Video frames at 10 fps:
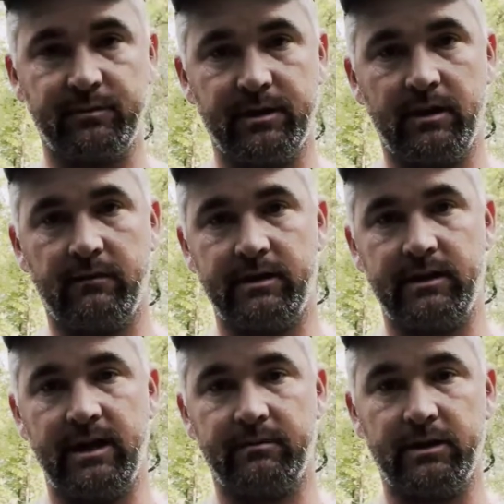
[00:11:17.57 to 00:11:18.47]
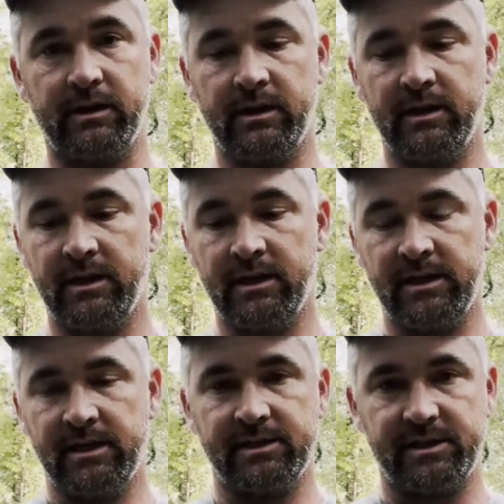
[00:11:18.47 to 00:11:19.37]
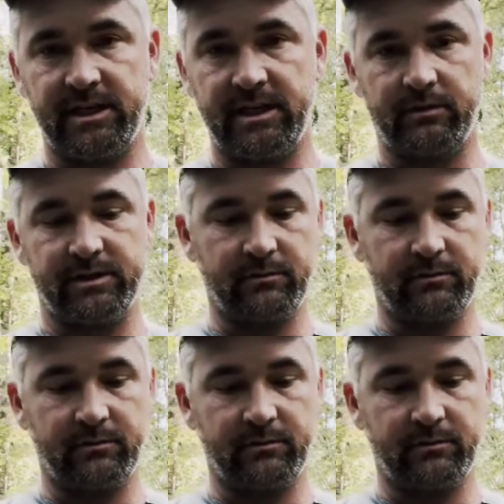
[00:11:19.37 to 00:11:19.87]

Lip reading: I love her to death, but when she